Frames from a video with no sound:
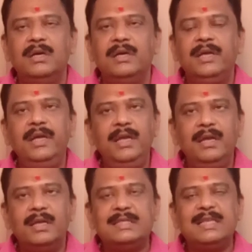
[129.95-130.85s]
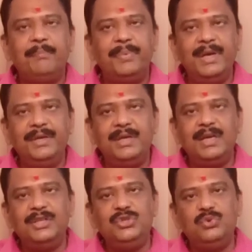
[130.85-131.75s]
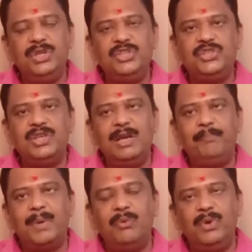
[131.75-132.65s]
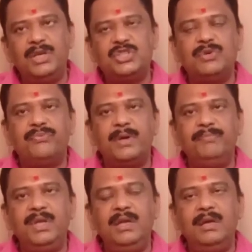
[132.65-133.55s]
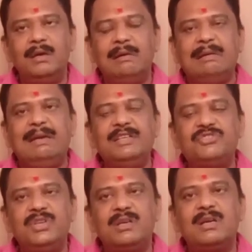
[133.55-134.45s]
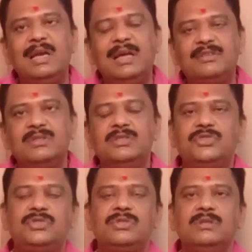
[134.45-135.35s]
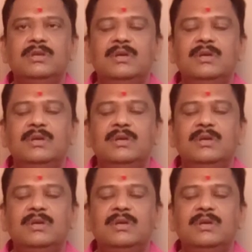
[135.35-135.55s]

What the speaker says: he separated judicial powers from the district collectors,